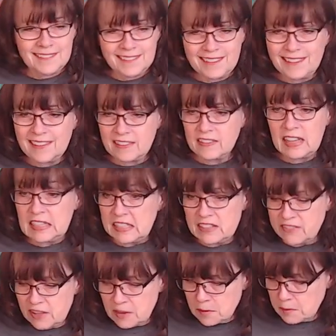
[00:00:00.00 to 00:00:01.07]
they live
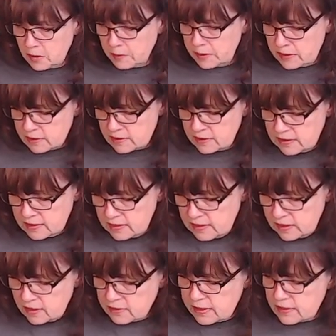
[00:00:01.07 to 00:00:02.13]
in the moment.
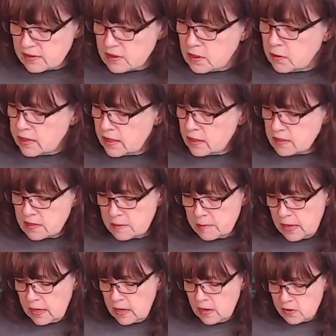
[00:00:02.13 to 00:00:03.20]
Yes, okay, so here's
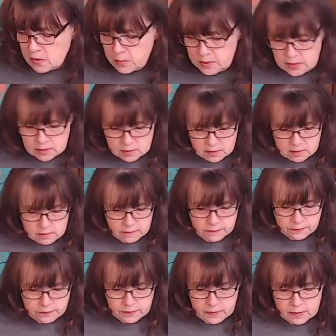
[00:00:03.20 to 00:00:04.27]
my other piece.
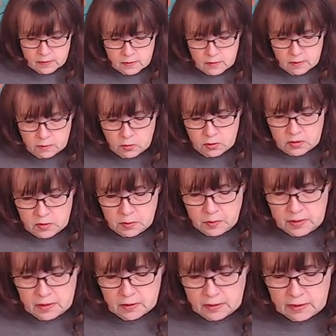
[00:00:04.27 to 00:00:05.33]
I'm going to
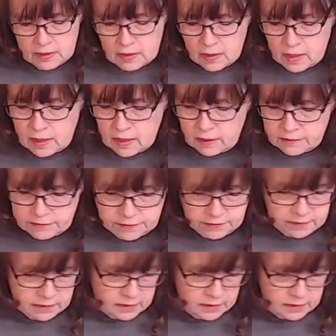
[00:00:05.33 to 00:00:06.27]
peel it off